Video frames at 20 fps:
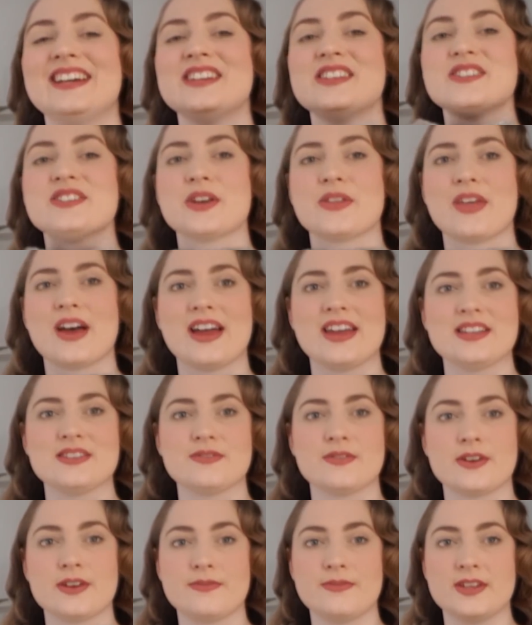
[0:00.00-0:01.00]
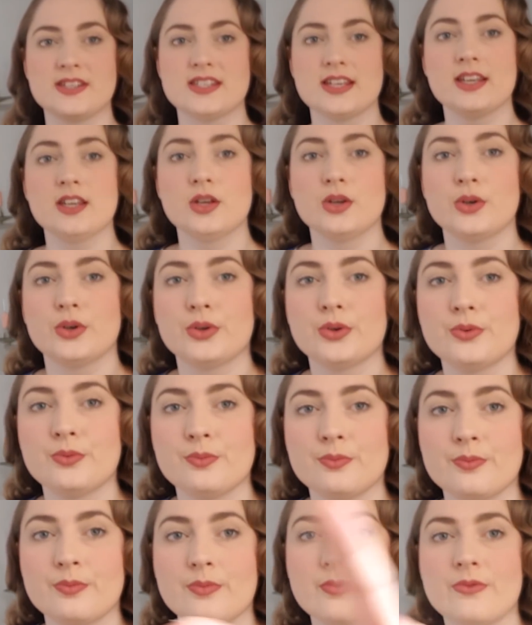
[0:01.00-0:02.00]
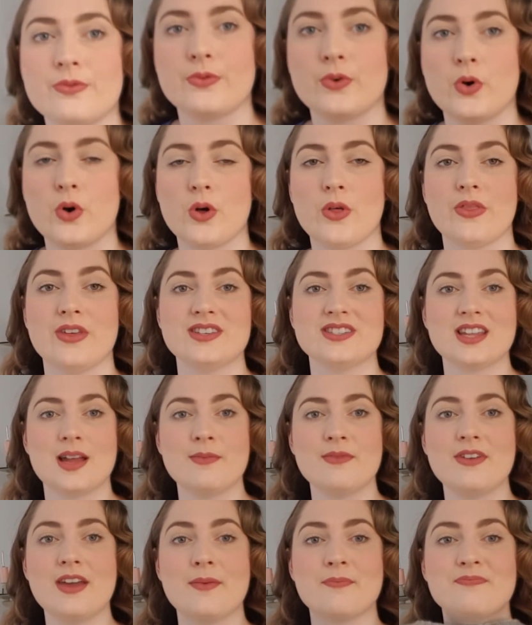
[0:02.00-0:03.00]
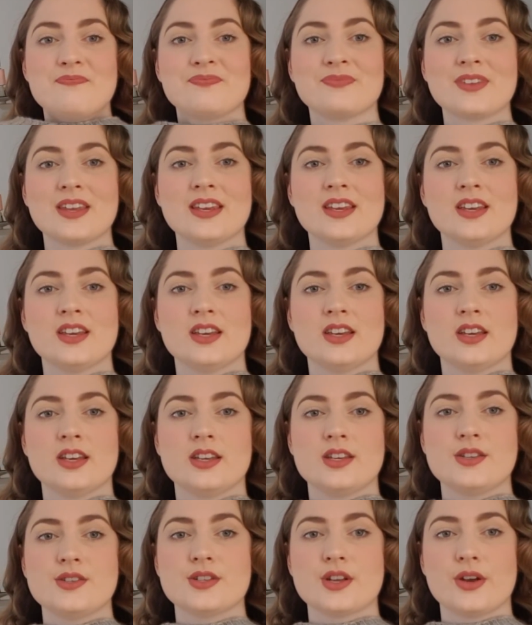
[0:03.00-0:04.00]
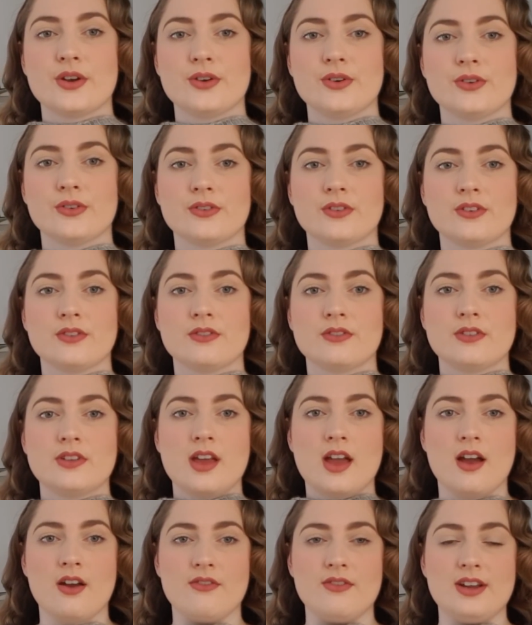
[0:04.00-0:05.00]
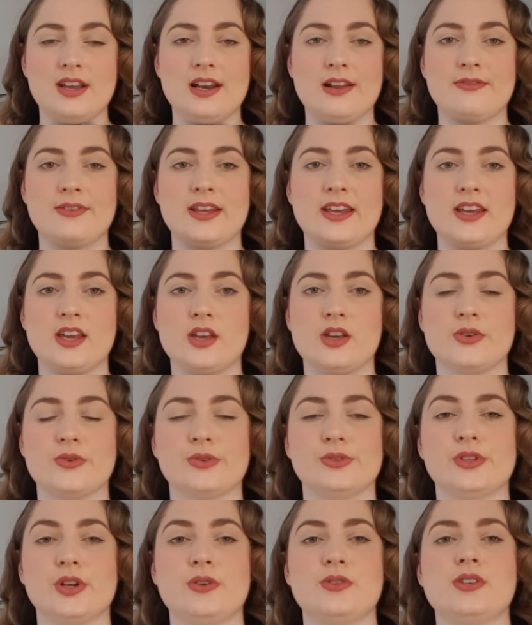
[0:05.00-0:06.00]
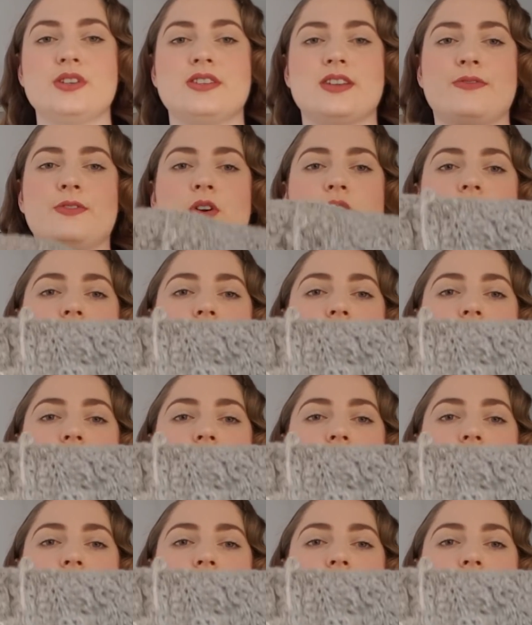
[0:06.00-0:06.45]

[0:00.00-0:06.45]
so that is very fitting for this time of year. So Really lovely. You'll notice I've got